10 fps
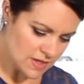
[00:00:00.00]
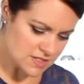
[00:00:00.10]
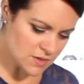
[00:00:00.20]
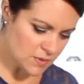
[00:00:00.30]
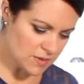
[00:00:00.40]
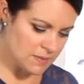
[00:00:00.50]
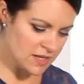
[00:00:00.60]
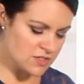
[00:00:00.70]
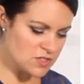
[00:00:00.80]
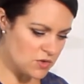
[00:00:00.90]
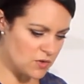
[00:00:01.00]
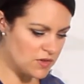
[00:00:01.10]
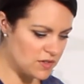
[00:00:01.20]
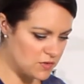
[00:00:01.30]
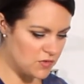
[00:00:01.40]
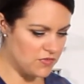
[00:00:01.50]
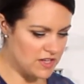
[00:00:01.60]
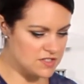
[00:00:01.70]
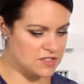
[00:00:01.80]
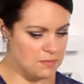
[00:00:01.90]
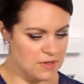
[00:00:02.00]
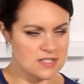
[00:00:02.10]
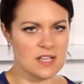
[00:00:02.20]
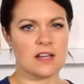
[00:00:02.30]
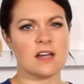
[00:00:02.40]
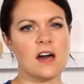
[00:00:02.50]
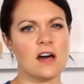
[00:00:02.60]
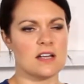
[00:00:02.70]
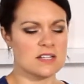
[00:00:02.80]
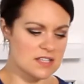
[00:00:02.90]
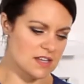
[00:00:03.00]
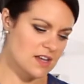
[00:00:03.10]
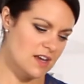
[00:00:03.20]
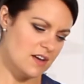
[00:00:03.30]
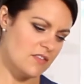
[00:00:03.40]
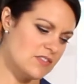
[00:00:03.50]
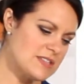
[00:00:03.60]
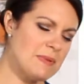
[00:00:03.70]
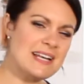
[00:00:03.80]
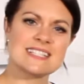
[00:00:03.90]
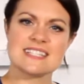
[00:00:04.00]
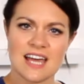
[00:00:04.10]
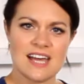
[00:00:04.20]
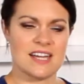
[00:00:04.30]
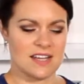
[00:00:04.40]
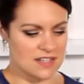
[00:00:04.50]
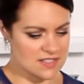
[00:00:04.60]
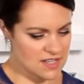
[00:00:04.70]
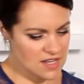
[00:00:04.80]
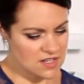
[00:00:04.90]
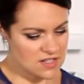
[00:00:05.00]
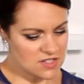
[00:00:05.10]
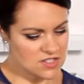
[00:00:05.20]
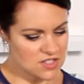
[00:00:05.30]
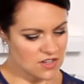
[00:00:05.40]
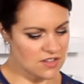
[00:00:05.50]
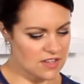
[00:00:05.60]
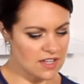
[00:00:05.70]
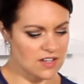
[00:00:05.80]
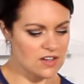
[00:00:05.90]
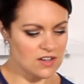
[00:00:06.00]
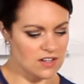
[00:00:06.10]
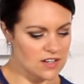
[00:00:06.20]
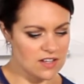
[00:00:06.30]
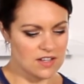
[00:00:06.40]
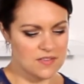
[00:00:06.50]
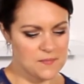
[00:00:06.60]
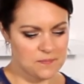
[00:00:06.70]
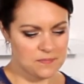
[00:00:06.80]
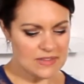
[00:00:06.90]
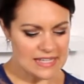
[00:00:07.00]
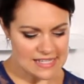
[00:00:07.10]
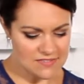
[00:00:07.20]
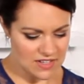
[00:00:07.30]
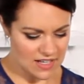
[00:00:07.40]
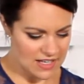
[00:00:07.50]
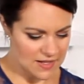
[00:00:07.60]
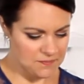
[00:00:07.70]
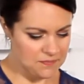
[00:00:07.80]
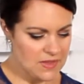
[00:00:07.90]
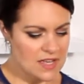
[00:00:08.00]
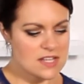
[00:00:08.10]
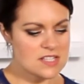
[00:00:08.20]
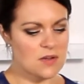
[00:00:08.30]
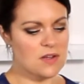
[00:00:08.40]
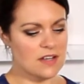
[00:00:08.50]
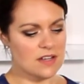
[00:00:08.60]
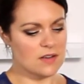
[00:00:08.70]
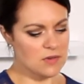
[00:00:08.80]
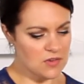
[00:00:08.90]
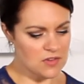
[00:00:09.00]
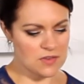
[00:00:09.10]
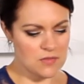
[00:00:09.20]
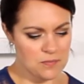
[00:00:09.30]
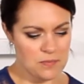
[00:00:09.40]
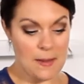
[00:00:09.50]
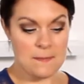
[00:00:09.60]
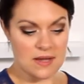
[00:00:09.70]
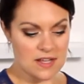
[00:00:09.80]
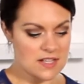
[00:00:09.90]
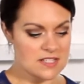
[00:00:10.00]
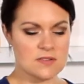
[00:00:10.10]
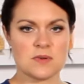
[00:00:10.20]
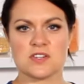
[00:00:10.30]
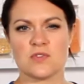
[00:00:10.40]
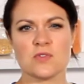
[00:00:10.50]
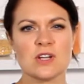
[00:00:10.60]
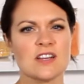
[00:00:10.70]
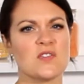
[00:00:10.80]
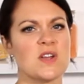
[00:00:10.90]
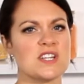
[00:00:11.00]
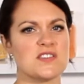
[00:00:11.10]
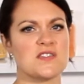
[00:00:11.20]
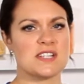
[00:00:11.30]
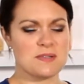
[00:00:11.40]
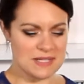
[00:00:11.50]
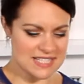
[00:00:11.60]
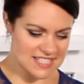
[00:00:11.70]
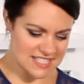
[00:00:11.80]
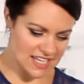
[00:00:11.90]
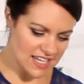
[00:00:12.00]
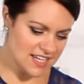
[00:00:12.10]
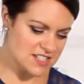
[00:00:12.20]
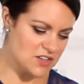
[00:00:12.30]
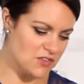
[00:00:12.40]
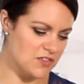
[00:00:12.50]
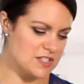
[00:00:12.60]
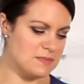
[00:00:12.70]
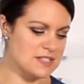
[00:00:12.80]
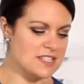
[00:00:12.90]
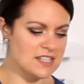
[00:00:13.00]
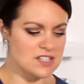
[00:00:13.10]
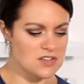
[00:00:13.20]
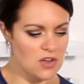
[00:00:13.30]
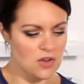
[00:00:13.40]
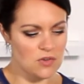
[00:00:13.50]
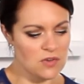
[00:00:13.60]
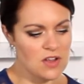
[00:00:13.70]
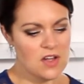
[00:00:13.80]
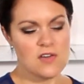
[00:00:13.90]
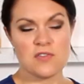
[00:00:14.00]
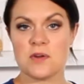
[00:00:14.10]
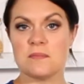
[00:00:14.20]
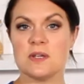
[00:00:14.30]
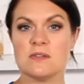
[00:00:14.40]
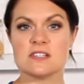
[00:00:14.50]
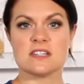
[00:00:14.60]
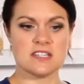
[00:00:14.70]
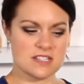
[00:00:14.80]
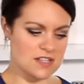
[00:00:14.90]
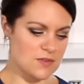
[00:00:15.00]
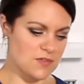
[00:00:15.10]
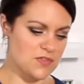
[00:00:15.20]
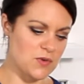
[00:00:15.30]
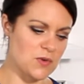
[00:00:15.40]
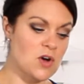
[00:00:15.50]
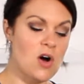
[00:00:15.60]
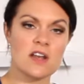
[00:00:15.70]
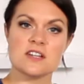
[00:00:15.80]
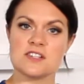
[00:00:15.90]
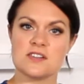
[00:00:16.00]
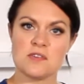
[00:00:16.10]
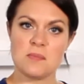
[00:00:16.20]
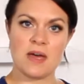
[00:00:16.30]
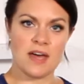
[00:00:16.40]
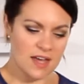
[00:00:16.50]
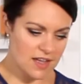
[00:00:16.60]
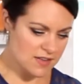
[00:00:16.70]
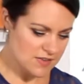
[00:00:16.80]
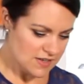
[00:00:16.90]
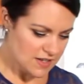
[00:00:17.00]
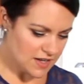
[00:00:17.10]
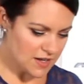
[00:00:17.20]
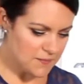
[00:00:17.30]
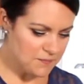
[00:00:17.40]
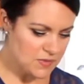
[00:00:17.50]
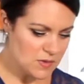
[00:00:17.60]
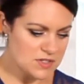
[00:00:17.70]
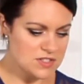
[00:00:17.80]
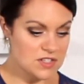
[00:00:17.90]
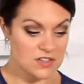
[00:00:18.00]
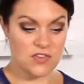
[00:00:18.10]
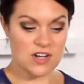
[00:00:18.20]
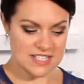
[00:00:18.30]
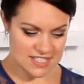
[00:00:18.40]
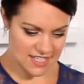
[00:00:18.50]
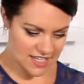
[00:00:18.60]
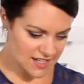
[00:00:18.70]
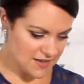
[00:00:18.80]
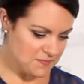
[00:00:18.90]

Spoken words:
So you want to make sure that your vegetables are cut similar size, just so that they cook evenly. So in here we've got the peppers, which are really rich in vitamin C. So vitamin C is known for immune system, for collagen repair, which is good for our skin.